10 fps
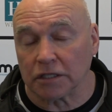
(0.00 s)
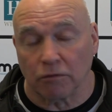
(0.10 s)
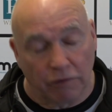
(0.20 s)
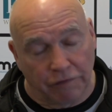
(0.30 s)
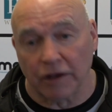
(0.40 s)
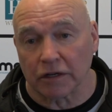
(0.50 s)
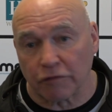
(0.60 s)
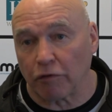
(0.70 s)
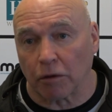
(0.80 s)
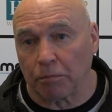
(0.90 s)
and we feel as
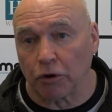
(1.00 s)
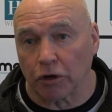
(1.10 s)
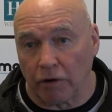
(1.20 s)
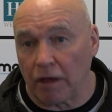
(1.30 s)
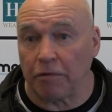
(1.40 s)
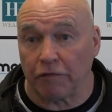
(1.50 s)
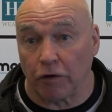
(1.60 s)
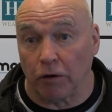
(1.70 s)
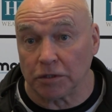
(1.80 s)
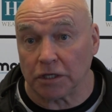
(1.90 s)
if we can put a great
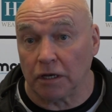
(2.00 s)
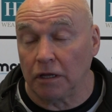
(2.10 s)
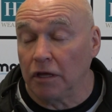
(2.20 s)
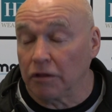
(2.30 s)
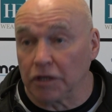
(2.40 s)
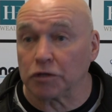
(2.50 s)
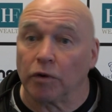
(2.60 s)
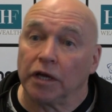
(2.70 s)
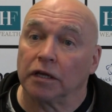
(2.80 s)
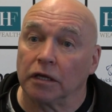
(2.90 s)
performance in this
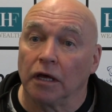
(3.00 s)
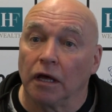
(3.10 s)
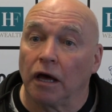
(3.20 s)
week